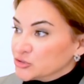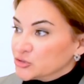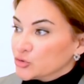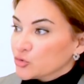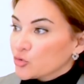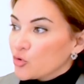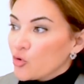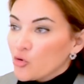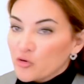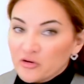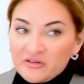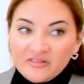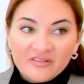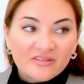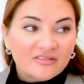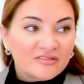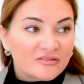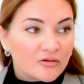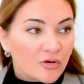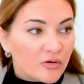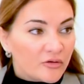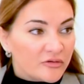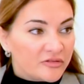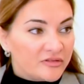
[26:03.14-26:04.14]
So mm.
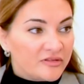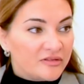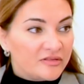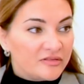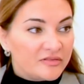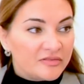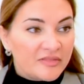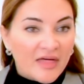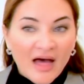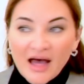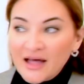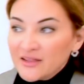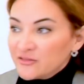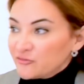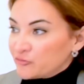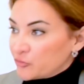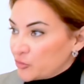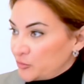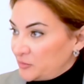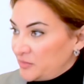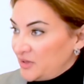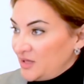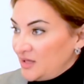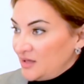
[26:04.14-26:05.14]
courses. So that
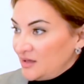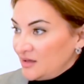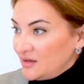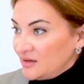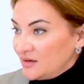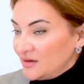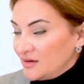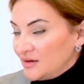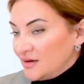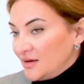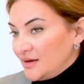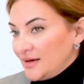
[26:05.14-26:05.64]
for me